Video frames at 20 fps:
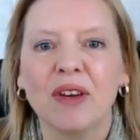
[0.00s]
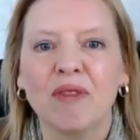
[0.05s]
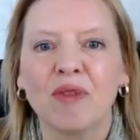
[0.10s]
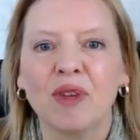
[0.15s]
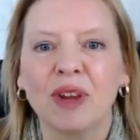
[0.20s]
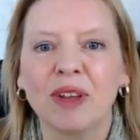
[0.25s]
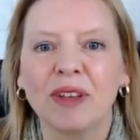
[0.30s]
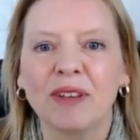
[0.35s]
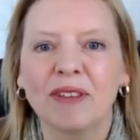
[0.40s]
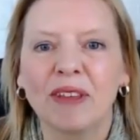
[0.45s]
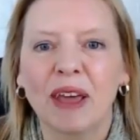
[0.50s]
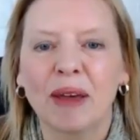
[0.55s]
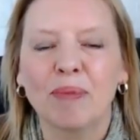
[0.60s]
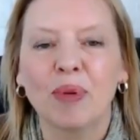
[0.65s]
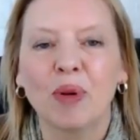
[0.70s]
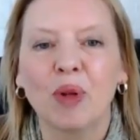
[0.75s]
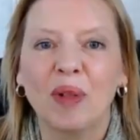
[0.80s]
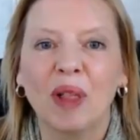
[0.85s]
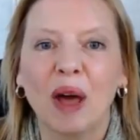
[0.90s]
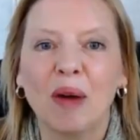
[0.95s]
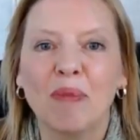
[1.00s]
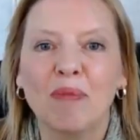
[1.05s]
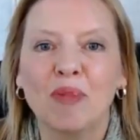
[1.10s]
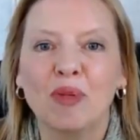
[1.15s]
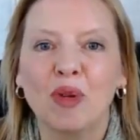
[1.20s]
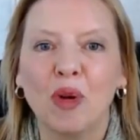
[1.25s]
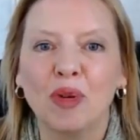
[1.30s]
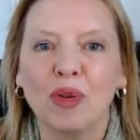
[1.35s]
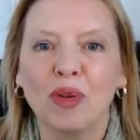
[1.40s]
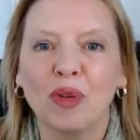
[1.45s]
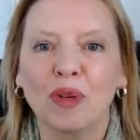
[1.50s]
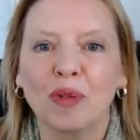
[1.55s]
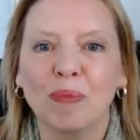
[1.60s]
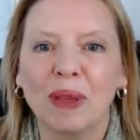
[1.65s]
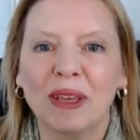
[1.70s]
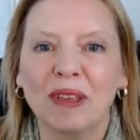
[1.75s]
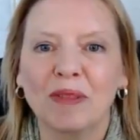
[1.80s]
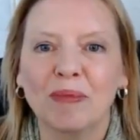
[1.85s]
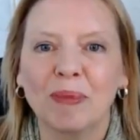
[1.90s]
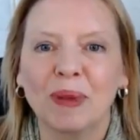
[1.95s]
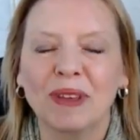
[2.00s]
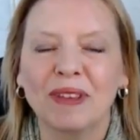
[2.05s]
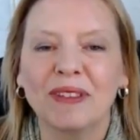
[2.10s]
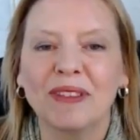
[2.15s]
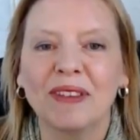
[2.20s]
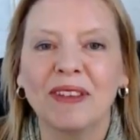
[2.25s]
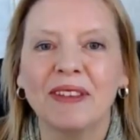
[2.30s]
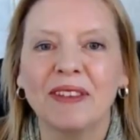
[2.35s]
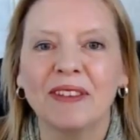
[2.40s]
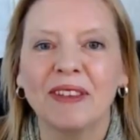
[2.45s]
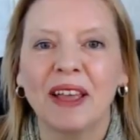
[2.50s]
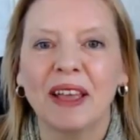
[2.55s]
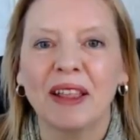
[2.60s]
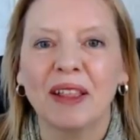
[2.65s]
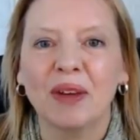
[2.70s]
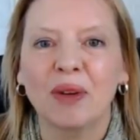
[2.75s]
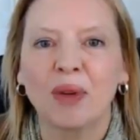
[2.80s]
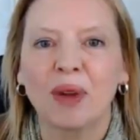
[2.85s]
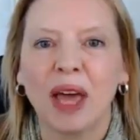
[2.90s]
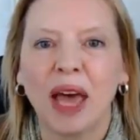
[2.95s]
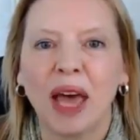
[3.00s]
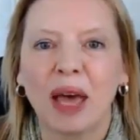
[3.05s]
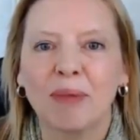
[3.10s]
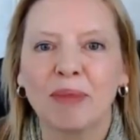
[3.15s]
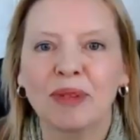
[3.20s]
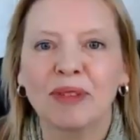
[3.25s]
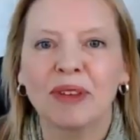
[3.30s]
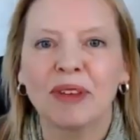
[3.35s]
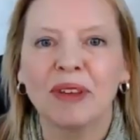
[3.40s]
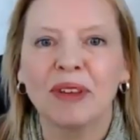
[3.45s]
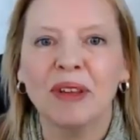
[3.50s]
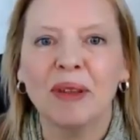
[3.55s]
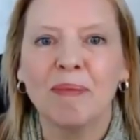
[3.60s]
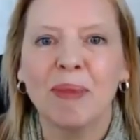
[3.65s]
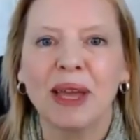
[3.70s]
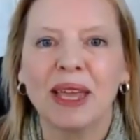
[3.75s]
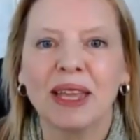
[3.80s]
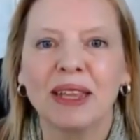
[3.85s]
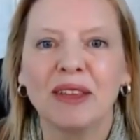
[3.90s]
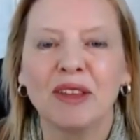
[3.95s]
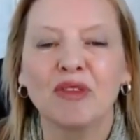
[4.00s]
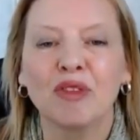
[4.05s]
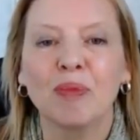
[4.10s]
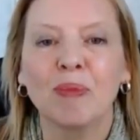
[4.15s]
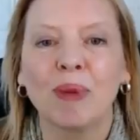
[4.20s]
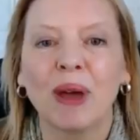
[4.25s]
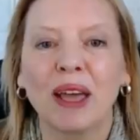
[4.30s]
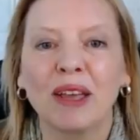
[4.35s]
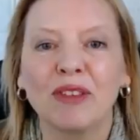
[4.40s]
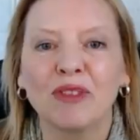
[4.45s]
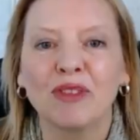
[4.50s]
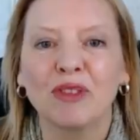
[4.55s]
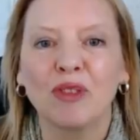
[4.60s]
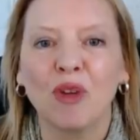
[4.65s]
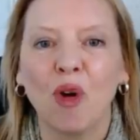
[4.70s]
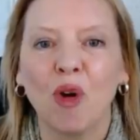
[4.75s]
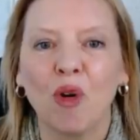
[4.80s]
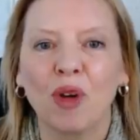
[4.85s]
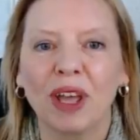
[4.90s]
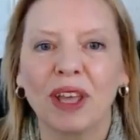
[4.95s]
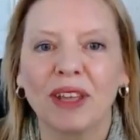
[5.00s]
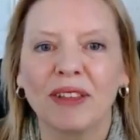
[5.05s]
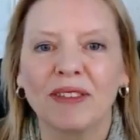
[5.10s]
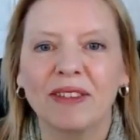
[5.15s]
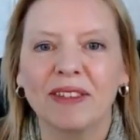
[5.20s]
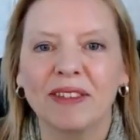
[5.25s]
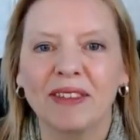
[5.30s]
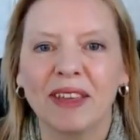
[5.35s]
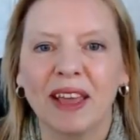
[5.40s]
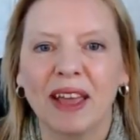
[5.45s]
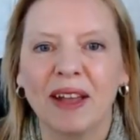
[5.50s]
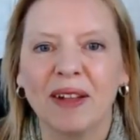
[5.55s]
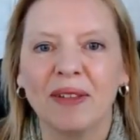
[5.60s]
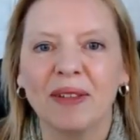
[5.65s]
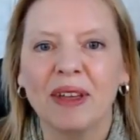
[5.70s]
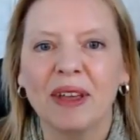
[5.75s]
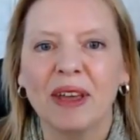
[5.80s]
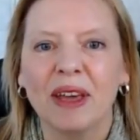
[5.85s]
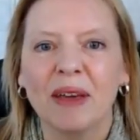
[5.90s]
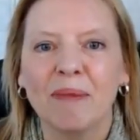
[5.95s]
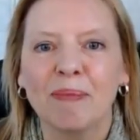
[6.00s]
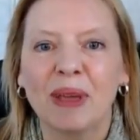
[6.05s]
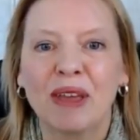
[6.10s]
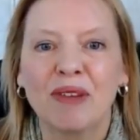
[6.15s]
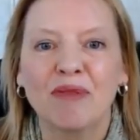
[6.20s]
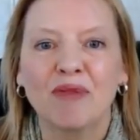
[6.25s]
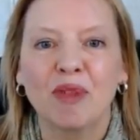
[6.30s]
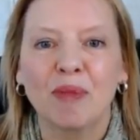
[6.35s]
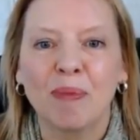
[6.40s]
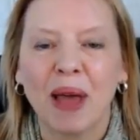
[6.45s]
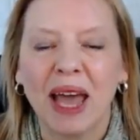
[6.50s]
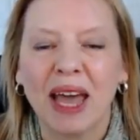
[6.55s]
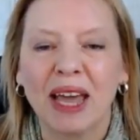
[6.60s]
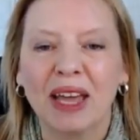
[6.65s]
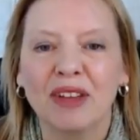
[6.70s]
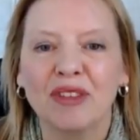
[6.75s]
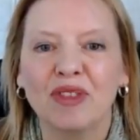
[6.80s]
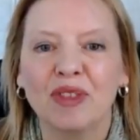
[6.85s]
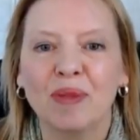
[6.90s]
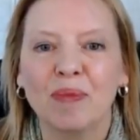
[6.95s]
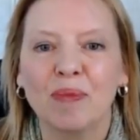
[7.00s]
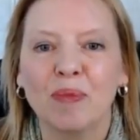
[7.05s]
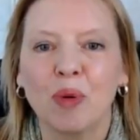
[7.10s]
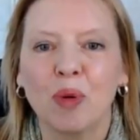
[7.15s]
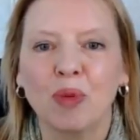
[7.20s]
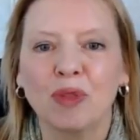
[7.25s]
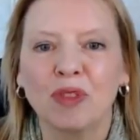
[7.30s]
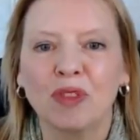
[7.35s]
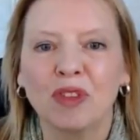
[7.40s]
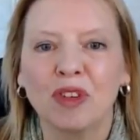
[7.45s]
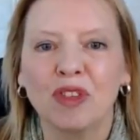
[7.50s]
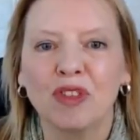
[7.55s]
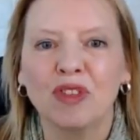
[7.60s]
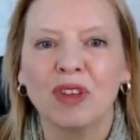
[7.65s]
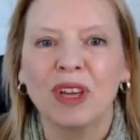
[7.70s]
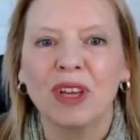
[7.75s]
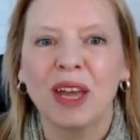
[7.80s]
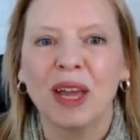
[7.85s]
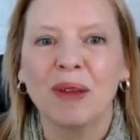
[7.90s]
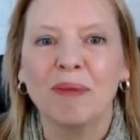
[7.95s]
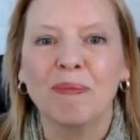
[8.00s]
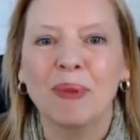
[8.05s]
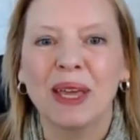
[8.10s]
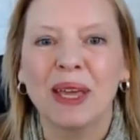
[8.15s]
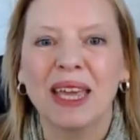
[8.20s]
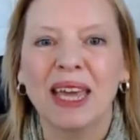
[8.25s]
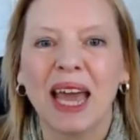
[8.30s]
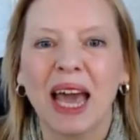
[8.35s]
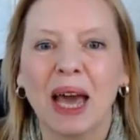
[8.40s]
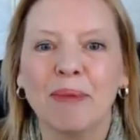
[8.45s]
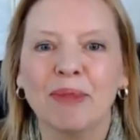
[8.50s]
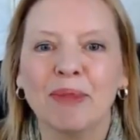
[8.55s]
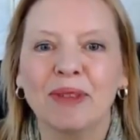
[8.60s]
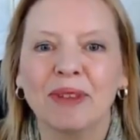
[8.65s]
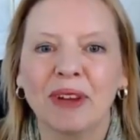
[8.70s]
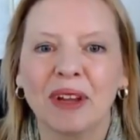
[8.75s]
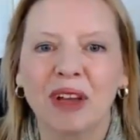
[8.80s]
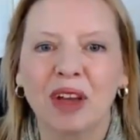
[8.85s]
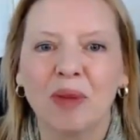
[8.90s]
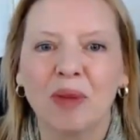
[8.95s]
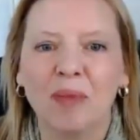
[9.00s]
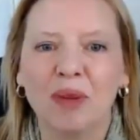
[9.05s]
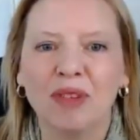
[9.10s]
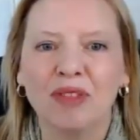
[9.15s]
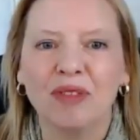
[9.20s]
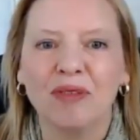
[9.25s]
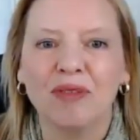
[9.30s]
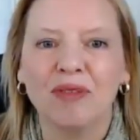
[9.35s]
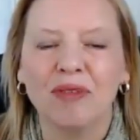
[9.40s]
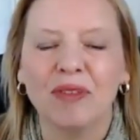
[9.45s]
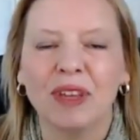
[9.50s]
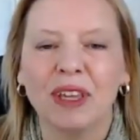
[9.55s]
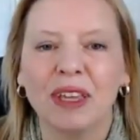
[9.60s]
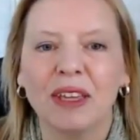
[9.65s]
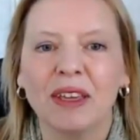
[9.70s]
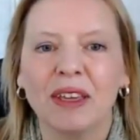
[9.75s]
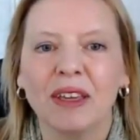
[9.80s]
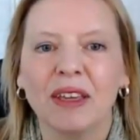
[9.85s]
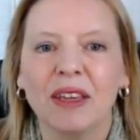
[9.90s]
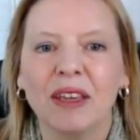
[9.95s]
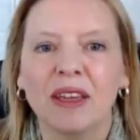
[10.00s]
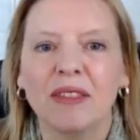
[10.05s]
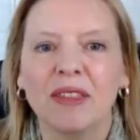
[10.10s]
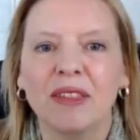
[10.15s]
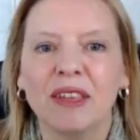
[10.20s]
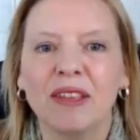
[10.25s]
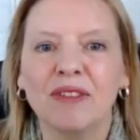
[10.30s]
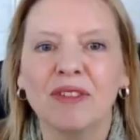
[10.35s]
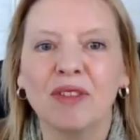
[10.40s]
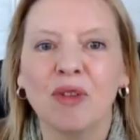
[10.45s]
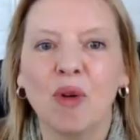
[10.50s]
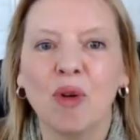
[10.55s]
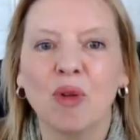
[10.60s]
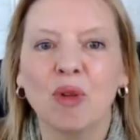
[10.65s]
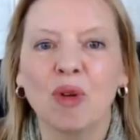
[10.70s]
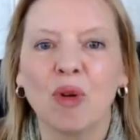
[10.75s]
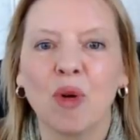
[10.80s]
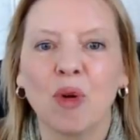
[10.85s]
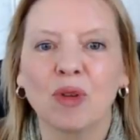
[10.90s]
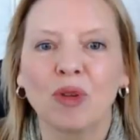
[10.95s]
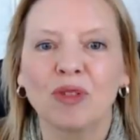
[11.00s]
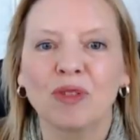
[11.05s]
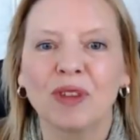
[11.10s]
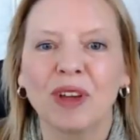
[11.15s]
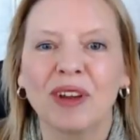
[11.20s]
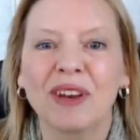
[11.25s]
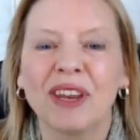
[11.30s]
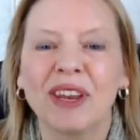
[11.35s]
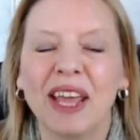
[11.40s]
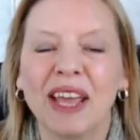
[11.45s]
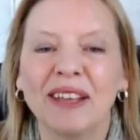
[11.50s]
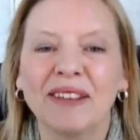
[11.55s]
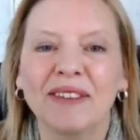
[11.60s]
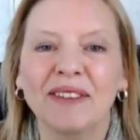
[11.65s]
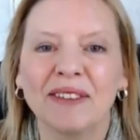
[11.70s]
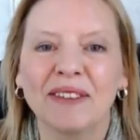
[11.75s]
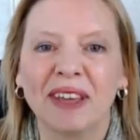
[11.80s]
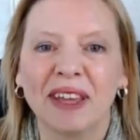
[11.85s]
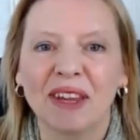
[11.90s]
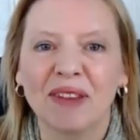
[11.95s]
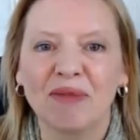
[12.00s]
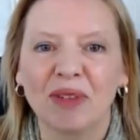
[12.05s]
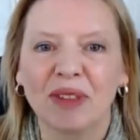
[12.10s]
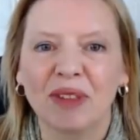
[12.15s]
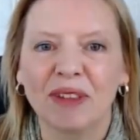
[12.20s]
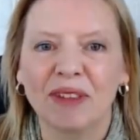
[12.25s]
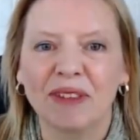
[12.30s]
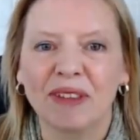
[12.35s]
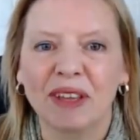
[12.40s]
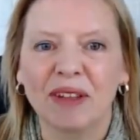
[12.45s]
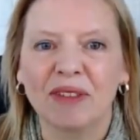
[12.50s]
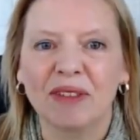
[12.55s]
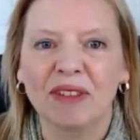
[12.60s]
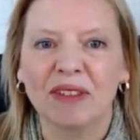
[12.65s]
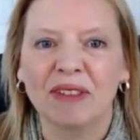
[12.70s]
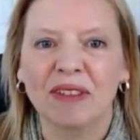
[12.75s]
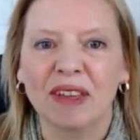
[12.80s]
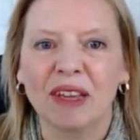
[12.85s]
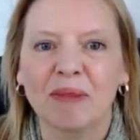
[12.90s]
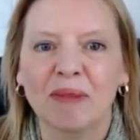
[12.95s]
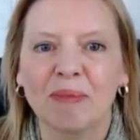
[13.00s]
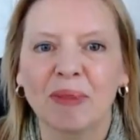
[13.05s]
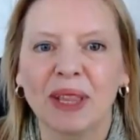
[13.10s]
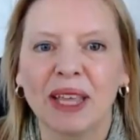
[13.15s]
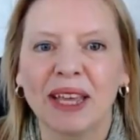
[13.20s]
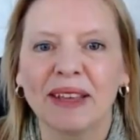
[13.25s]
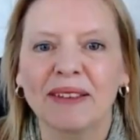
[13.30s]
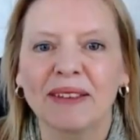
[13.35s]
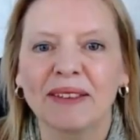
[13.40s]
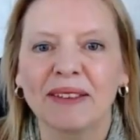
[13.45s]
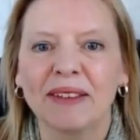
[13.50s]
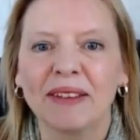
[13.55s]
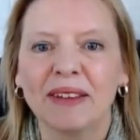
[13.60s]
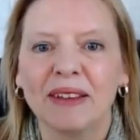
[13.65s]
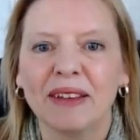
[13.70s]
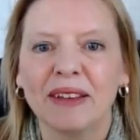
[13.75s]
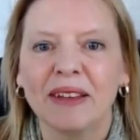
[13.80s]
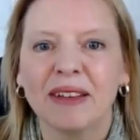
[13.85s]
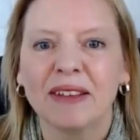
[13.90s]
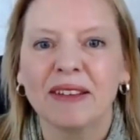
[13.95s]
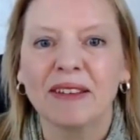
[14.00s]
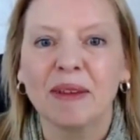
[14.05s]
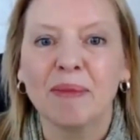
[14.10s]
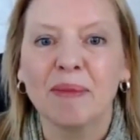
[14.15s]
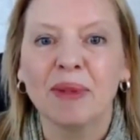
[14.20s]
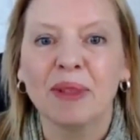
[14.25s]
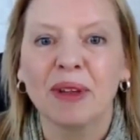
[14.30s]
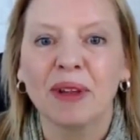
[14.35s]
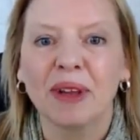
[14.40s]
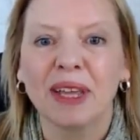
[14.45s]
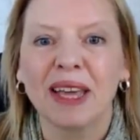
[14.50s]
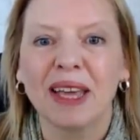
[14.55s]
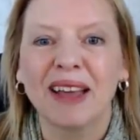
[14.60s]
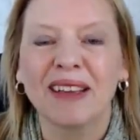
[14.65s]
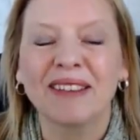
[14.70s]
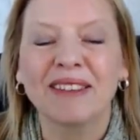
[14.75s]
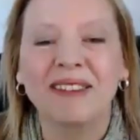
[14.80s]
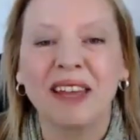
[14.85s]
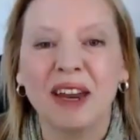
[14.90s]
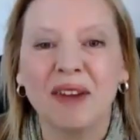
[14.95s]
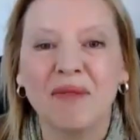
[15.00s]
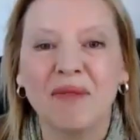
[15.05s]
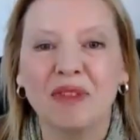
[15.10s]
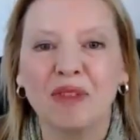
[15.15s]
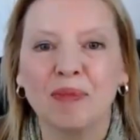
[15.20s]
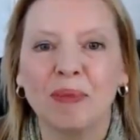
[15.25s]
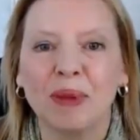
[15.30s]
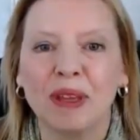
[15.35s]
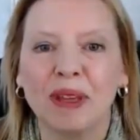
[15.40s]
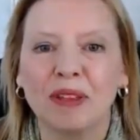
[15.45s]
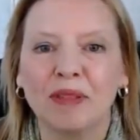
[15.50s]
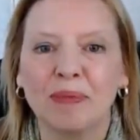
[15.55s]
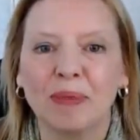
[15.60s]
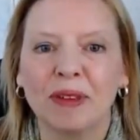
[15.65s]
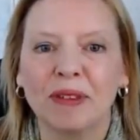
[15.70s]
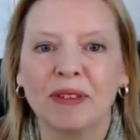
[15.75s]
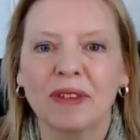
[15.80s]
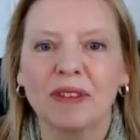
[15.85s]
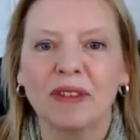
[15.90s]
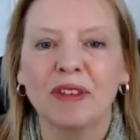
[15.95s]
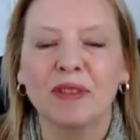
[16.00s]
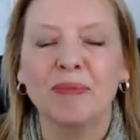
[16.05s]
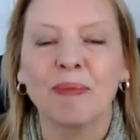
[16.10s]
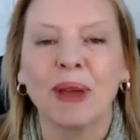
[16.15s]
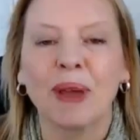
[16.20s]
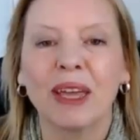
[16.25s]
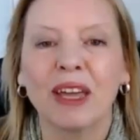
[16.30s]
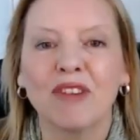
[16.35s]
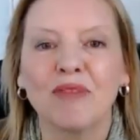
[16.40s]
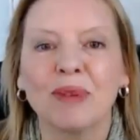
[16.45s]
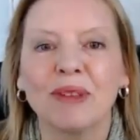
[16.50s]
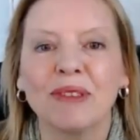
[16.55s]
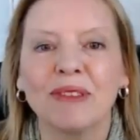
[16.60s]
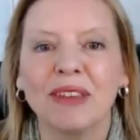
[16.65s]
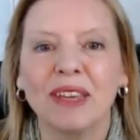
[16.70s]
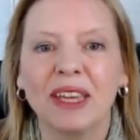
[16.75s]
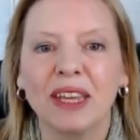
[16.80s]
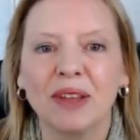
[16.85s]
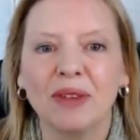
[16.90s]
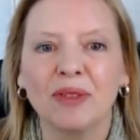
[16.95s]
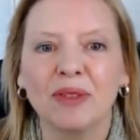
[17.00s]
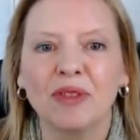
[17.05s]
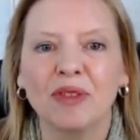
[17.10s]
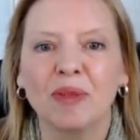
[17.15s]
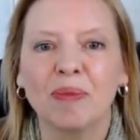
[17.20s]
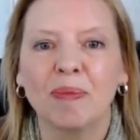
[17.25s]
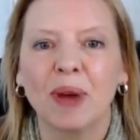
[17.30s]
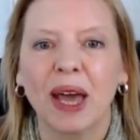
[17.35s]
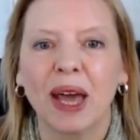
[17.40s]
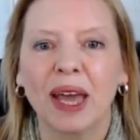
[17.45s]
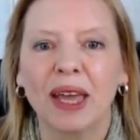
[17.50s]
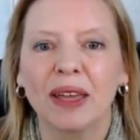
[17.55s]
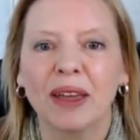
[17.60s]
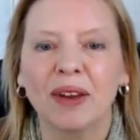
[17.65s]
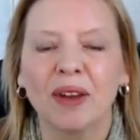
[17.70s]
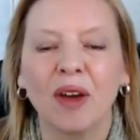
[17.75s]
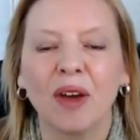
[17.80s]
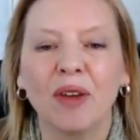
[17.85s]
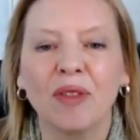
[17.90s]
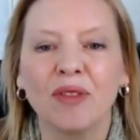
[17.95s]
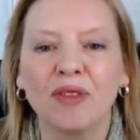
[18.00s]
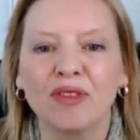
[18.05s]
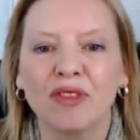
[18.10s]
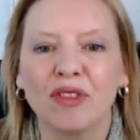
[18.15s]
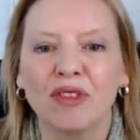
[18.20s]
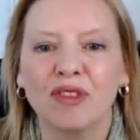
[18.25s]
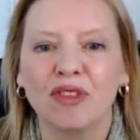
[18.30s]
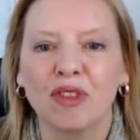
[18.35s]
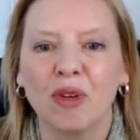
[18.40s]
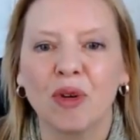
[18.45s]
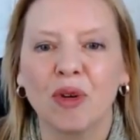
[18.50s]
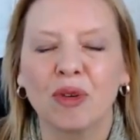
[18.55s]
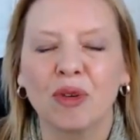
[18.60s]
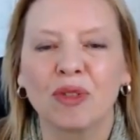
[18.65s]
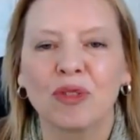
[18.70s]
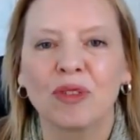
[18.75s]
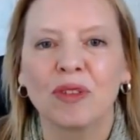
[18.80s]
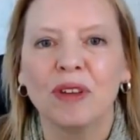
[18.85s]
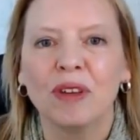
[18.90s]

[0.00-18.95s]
For example, a product-based business selling on Amazon might need to buy stock in to sell, pay for packaging and postage, and pay Amazon a commission fee. These are all costs that are necessary for the sale to take place. Similarly, a service-based business might have materials to buy and other such costs.